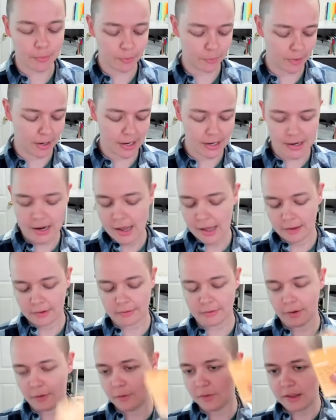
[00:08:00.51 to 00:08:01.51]
right?
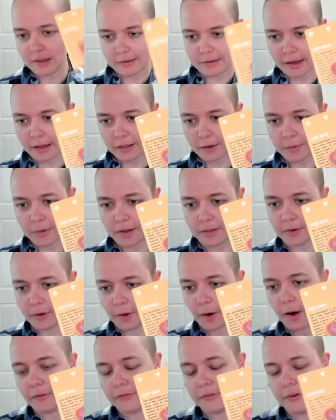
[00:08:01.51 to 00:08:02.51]
So these yellow ones are
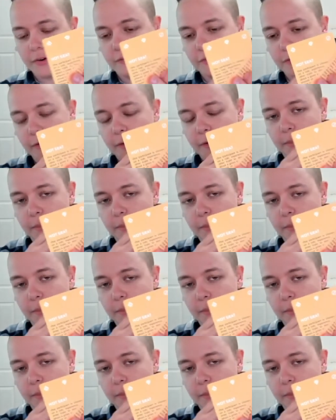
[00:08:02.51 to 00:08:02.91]
often for